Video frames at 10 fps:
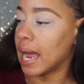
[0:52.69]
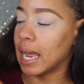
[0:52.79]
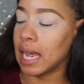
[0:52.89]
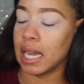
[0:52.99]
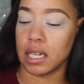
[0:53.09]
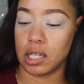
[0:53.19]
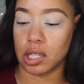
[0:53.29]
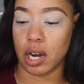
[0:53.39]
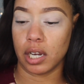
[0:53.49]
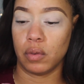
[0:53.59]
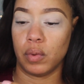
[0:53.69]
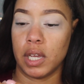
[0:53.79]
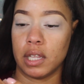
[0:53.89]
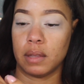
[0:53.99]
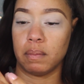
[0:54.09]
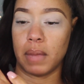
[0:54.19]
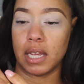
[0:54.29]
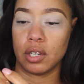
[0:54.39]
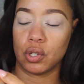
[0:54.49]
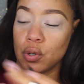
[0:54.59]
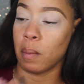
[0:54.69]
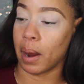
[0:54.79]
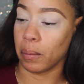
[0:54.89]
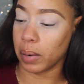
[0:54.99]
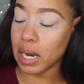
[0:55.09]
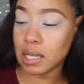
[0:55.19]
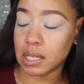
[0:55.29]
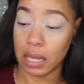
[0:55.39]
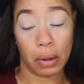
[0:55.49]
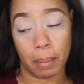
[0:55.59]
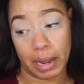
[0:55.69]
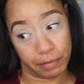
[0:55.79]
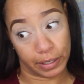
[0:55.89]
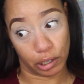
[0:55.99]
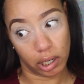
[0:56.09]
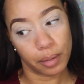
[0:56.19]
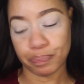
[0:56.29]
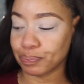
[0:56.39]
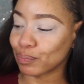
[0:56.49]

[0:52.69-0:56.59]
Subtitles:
and starting with making sure my rings stay on my finger,